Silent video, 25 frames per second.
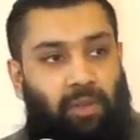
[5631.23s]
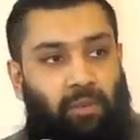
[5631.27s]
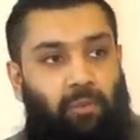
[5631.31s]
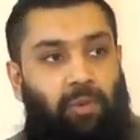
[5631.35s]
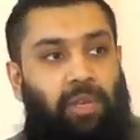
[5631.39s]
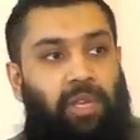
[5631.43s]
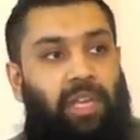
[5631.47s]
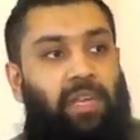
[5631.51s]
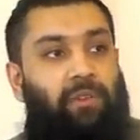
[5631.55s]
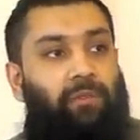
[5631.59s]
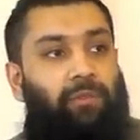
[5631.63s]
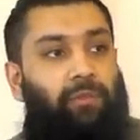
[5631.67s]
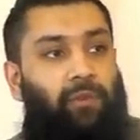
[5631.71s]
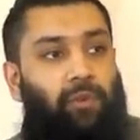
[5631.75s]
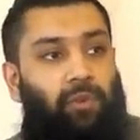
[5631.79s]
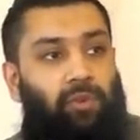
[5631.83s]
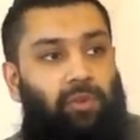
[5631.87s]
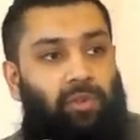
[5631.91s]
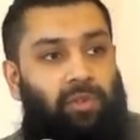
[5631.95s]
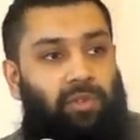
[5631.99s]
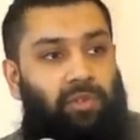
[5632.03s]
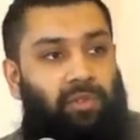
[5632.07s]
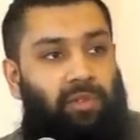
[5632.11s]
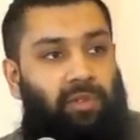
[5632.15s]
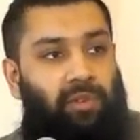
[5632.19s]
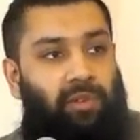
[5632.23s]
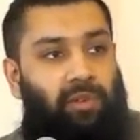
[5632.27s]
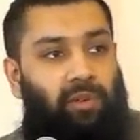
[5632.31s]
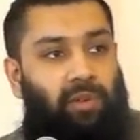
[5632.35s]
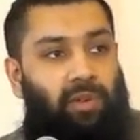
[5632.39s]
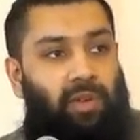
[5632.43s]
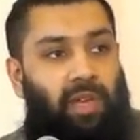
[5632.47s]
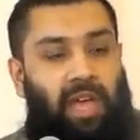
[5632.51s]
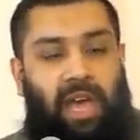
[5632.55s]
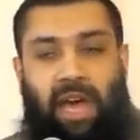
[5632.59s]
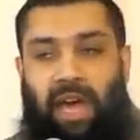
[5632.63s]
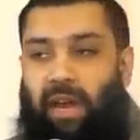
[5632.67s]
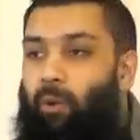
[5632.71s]
We eat food,
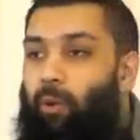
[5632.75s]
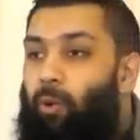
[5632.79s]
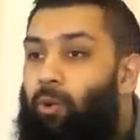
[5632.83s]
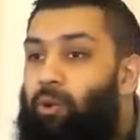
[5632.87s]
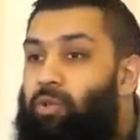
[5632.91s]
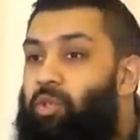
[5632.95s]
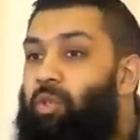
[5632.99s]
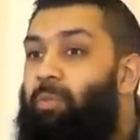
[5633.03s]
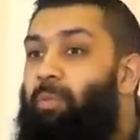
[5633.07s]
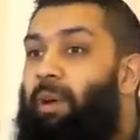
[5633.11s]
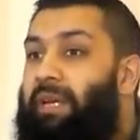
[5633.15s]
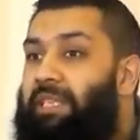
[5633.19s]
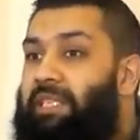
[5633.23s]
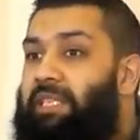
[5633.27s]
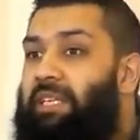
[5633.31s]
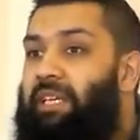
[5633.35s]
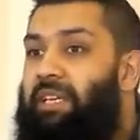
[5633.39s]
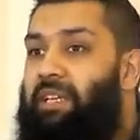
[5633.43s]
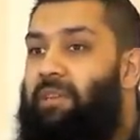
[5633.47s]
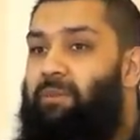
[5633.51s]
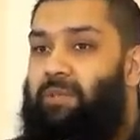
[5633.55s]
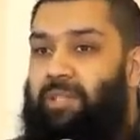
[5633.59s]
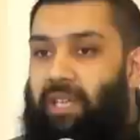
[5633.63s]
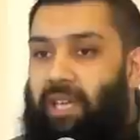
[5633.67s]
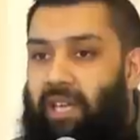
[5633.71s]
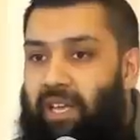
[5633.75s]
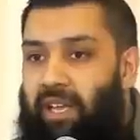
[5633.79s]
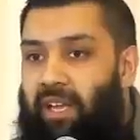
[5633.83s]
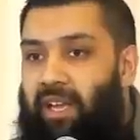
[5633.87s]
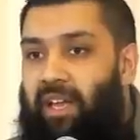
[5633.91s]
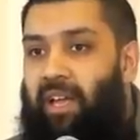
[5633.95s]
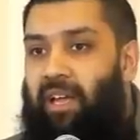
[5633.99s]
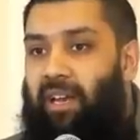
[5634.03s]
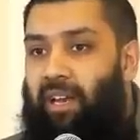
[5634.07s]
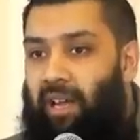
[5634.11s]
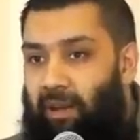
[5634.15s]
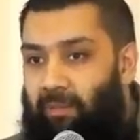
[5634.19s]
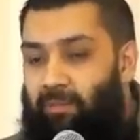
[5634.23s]
and automatically we
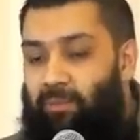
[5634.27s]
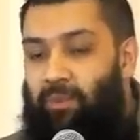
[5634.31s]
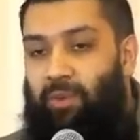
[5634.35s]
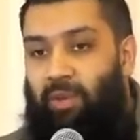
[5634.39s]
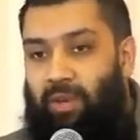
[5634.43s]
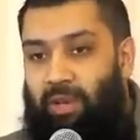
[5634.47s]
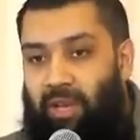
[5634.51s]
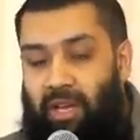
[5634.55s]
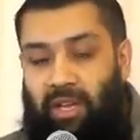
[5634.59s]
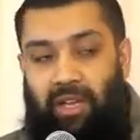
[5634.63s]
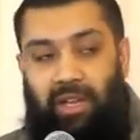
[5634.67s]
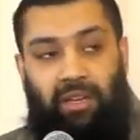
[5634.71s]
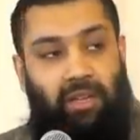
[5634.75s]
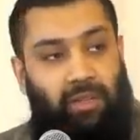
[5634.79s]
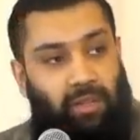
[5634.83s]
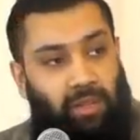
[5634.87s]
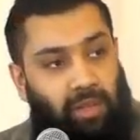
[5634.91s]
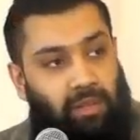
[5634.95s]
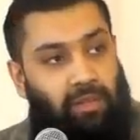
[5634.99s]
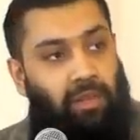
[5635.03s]
say, Alhamdulillah,